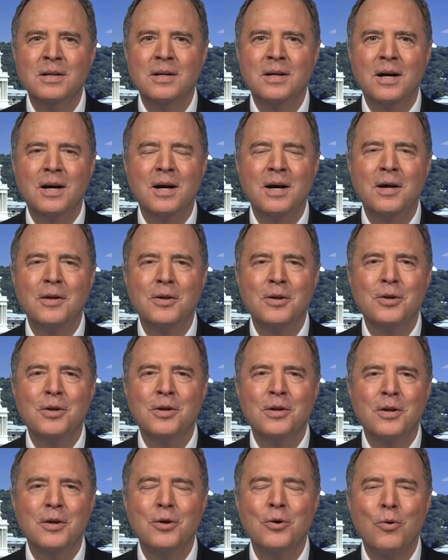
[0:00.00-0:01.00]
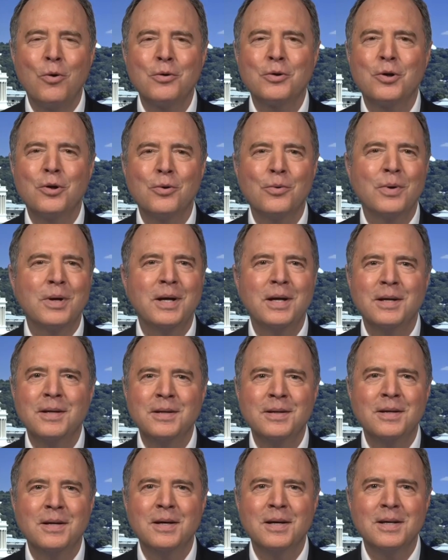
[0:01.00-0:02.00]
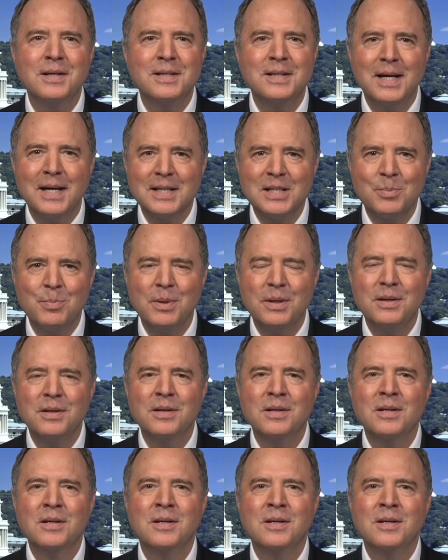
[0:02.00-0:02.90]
the North Korean despot,